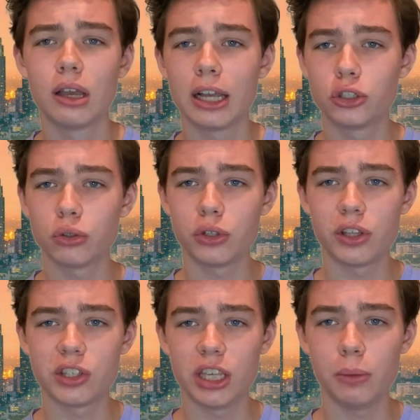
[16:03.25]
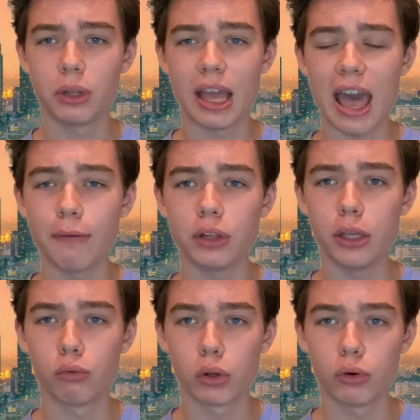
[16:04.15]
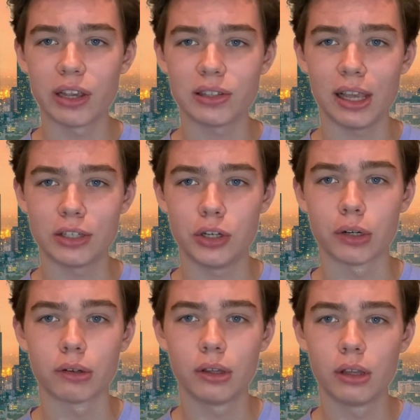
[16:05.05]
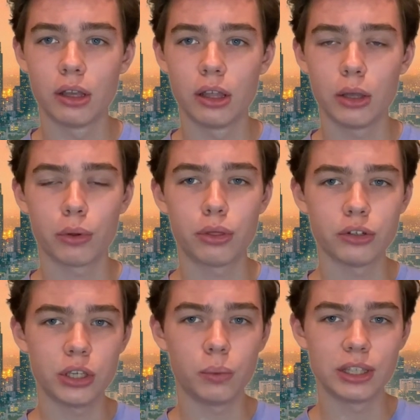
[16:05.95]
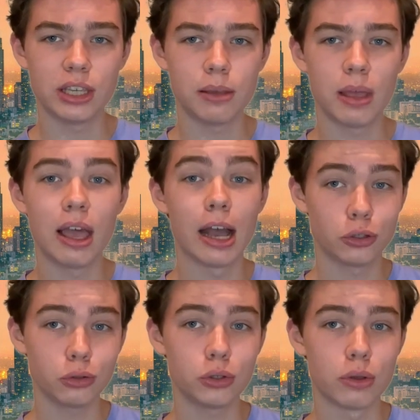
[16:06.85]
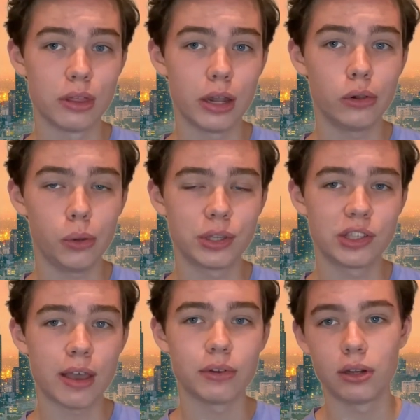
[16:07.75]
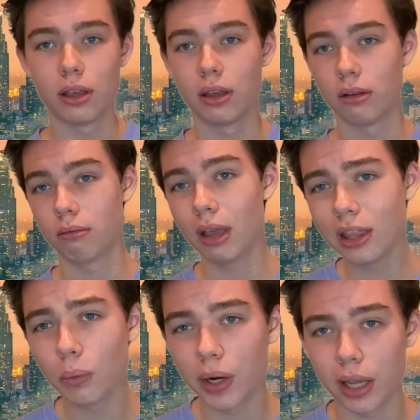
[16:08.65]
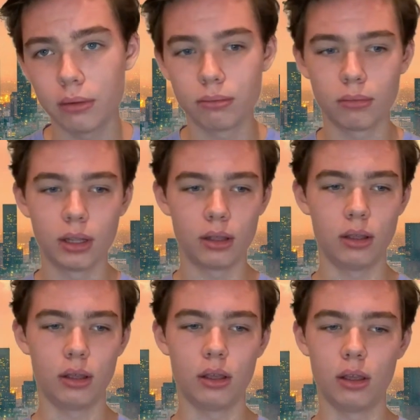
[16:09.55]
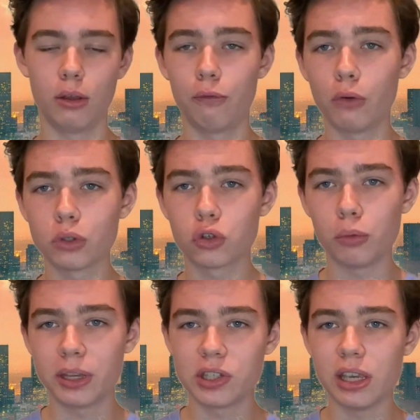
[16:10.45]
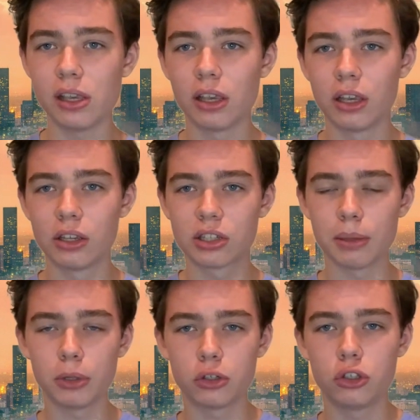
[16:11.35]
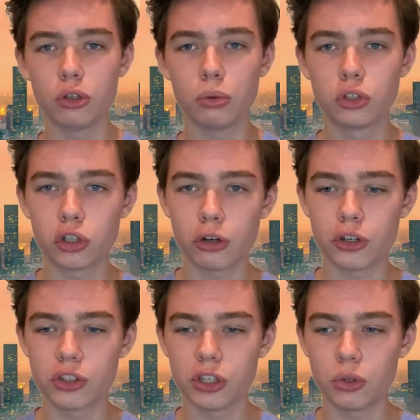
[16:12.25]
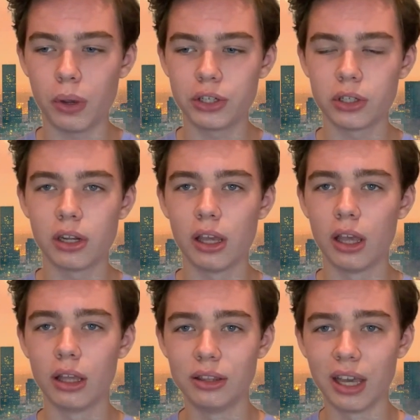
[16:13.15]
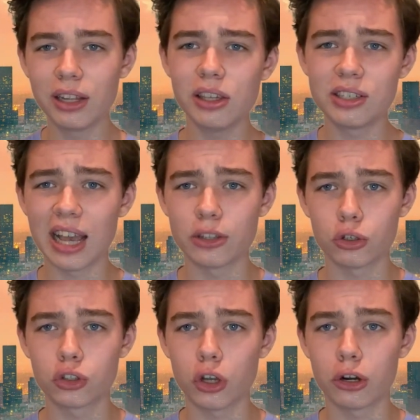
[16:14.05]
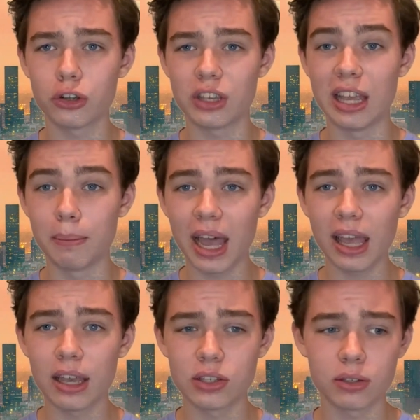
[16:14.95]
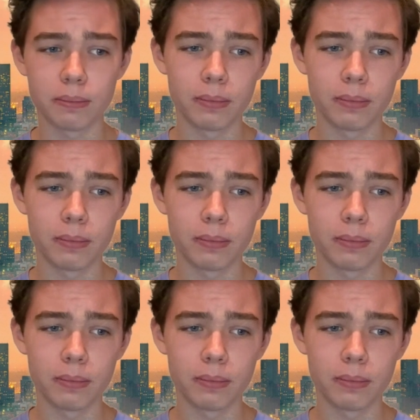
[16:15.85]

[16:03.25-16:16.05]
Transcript: I told you this team would heavily regress last year. They were a 13-win team. I told you they'd only win 7, and they won 8. Foles, Trubisky, similar to Chargers situation. None of these guys are starters in my eyes.